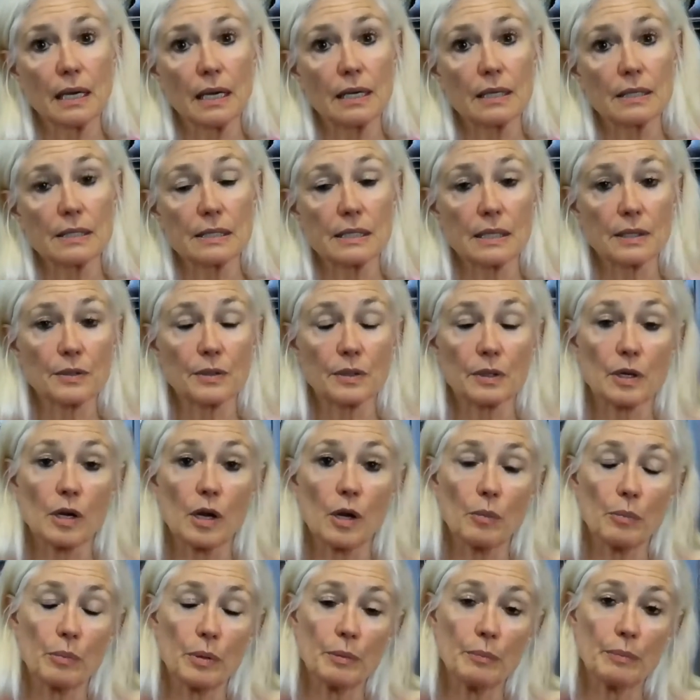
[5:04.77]

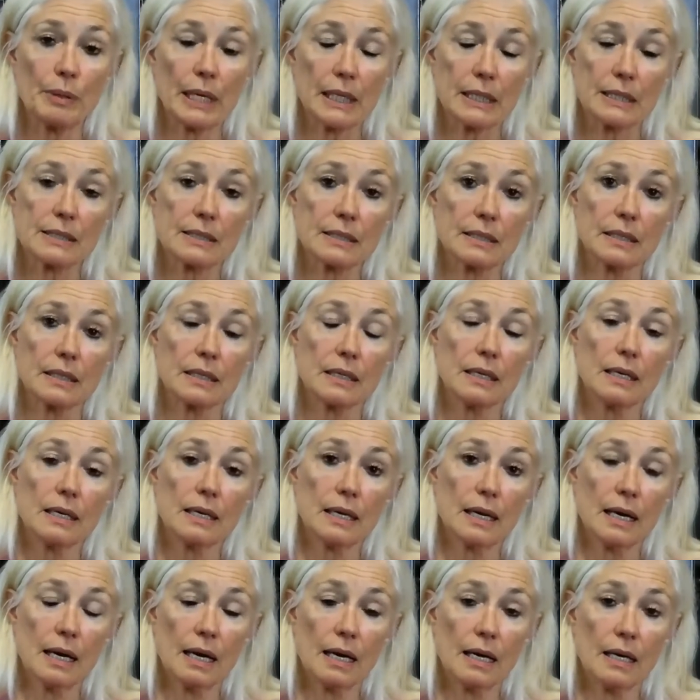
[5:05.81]
sacrocolpopexy
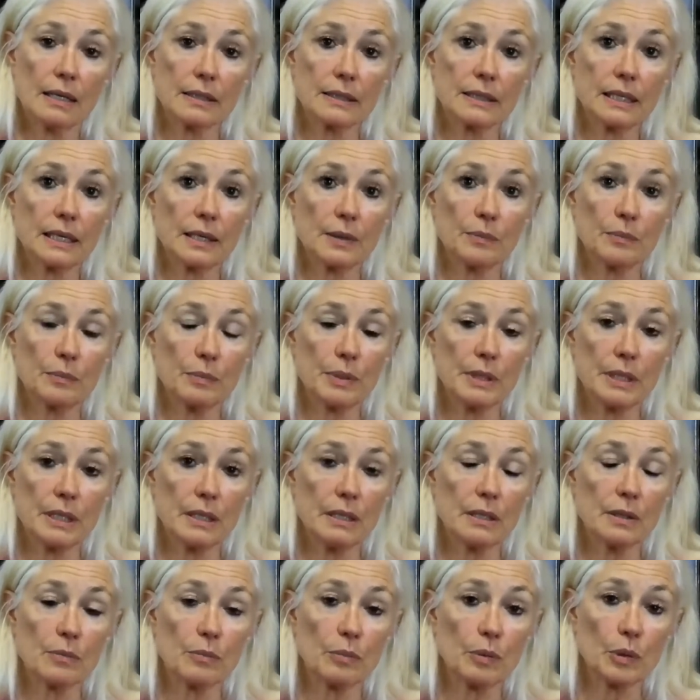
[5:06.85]
can
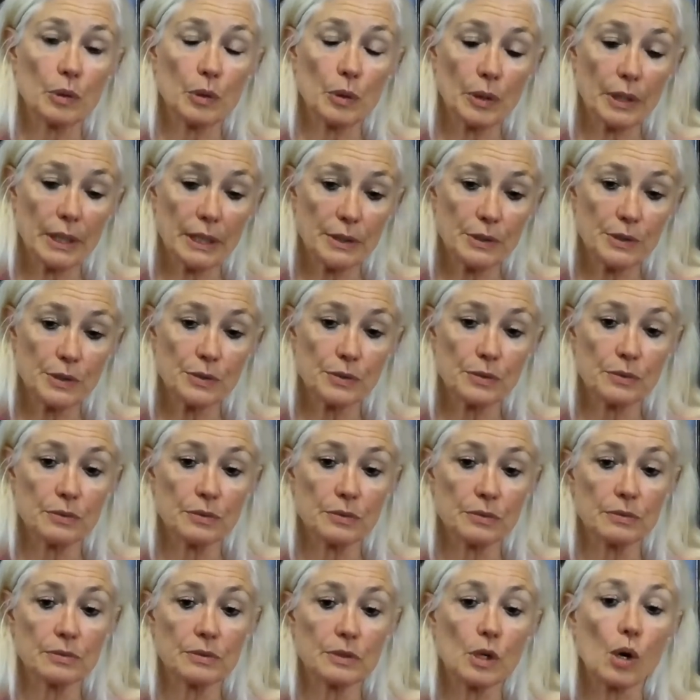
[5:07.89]
be employed
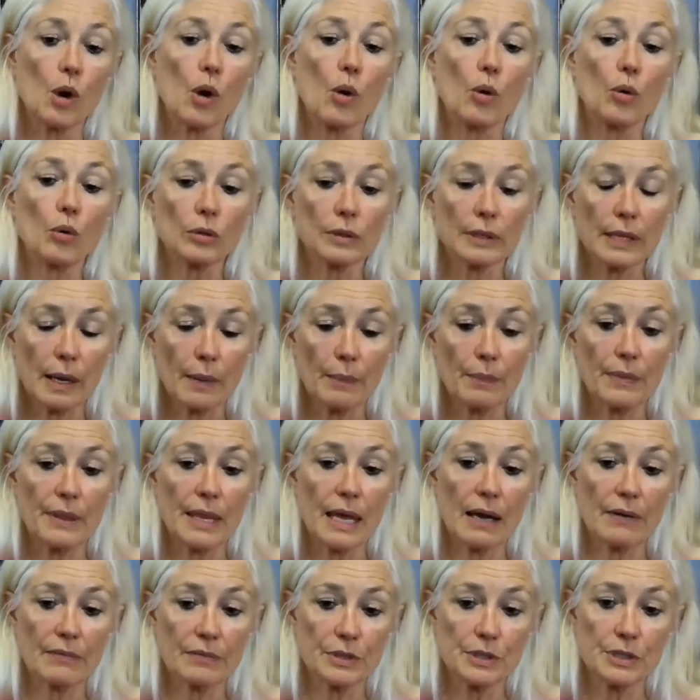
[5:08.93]
to hold up
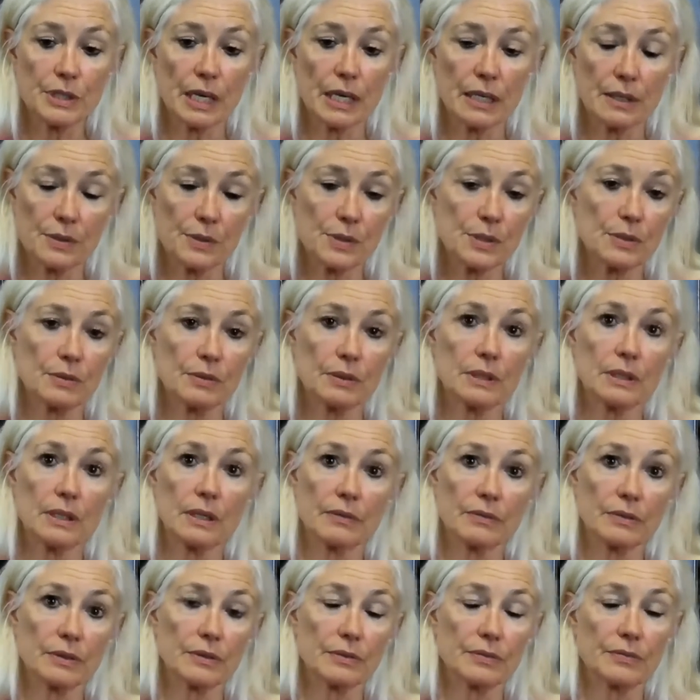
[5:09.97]
that vagina so it
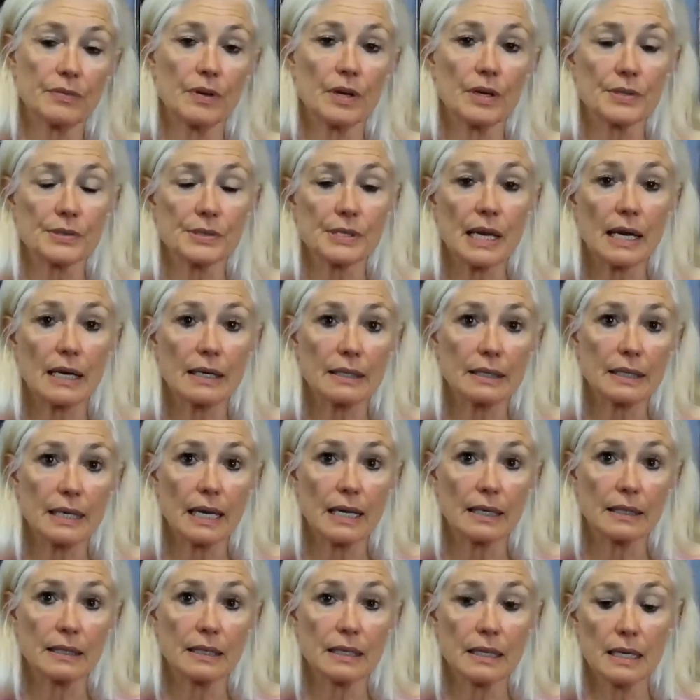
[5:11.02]
never falls out
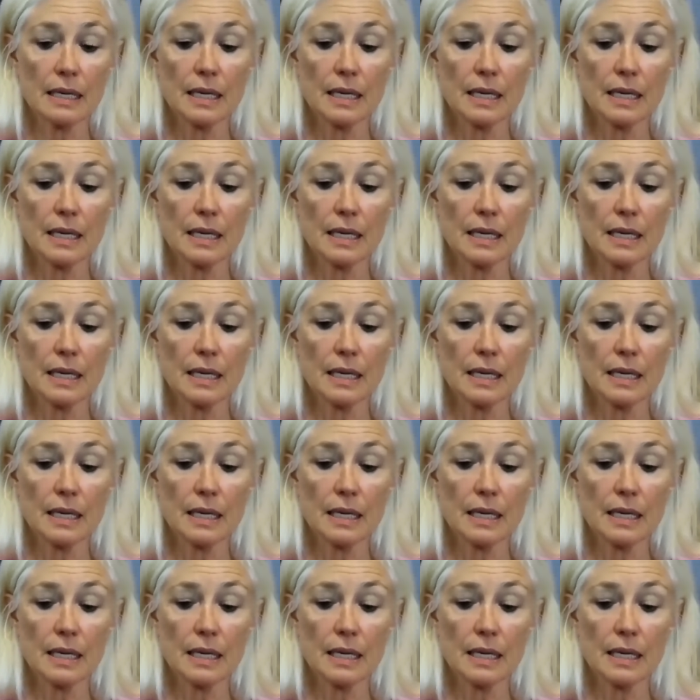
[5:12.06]
again.